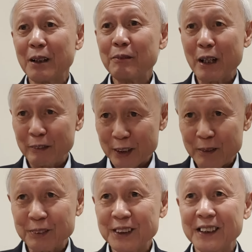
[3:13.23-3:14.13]
level
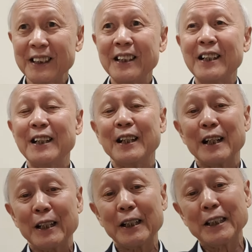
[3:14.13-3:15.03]
comes in.
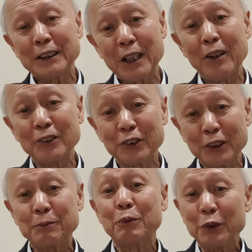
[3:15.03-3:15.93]
Unless the household
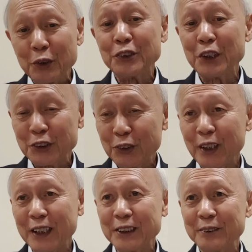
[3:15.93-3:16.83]
is producing its own
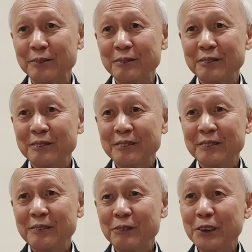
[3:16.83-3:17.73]
item,
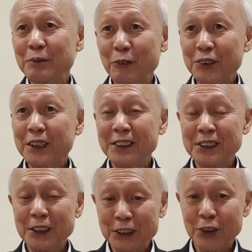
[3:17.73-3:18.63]
which in most
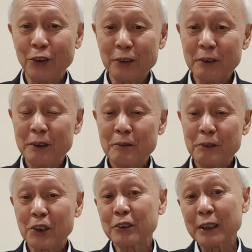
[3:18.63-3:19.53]
cases is not
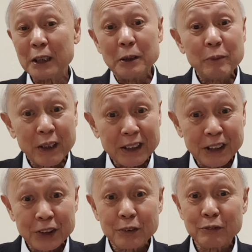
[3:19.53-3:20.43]
because of the
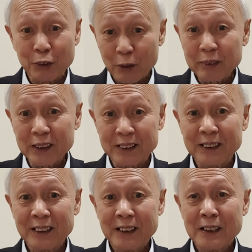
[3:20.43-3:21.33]
urbanization phenomenon.
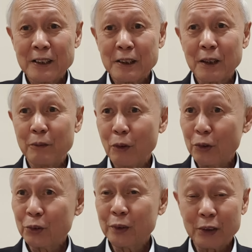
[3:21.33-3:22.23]
Okay, we all
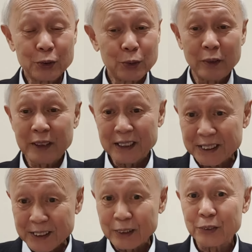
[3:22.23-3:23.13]
know that throughout the
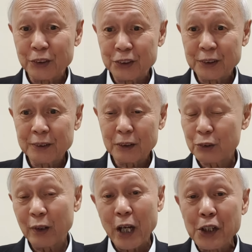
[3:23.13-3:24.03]
ASEAN region and
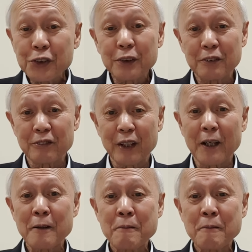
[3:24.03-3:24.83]
throughout Asia, in fact,